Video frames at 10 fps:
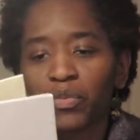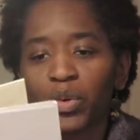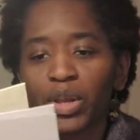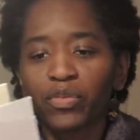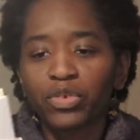
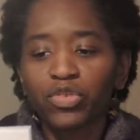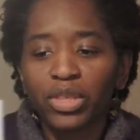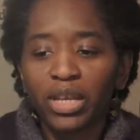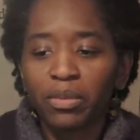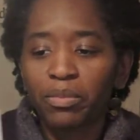whatever
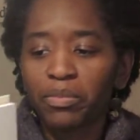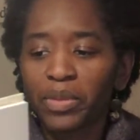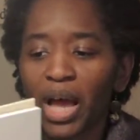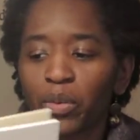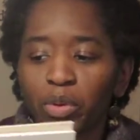theme.
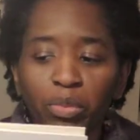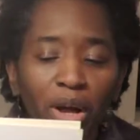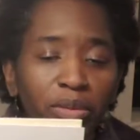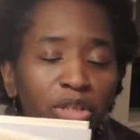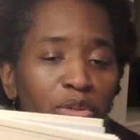I would
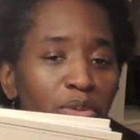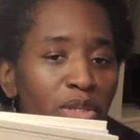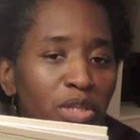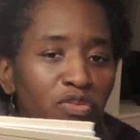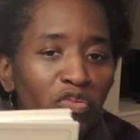probably use
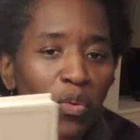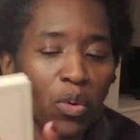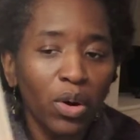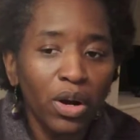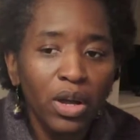this
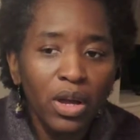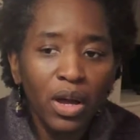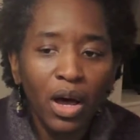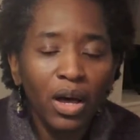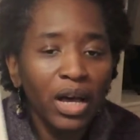for
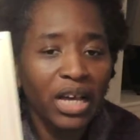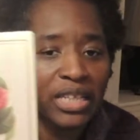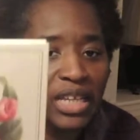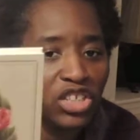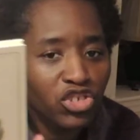a
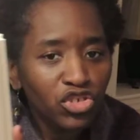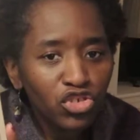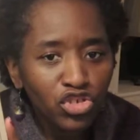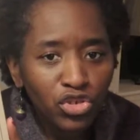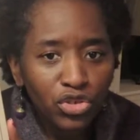nature
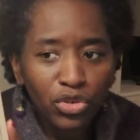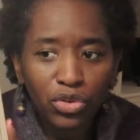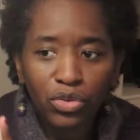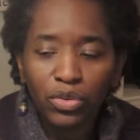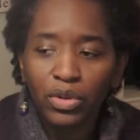
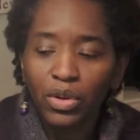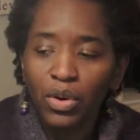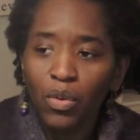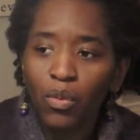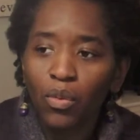journal,
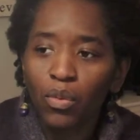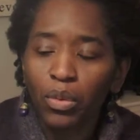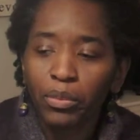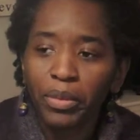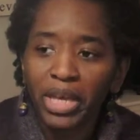
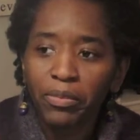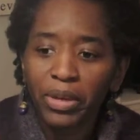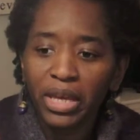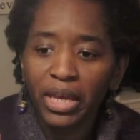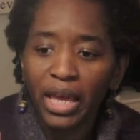or
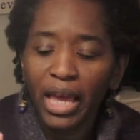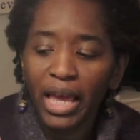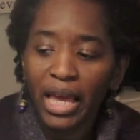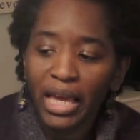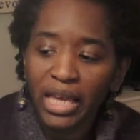maybe
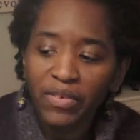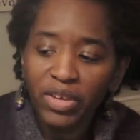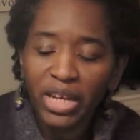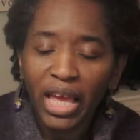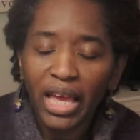
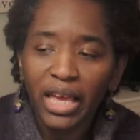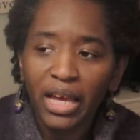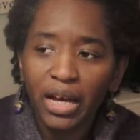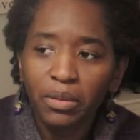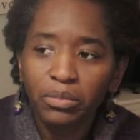even a
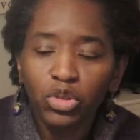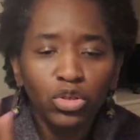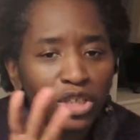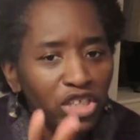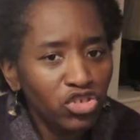
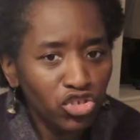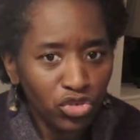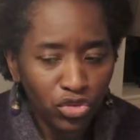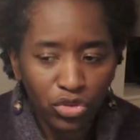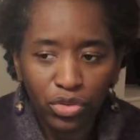cooking
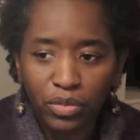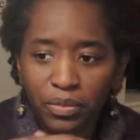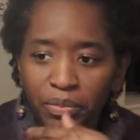journal,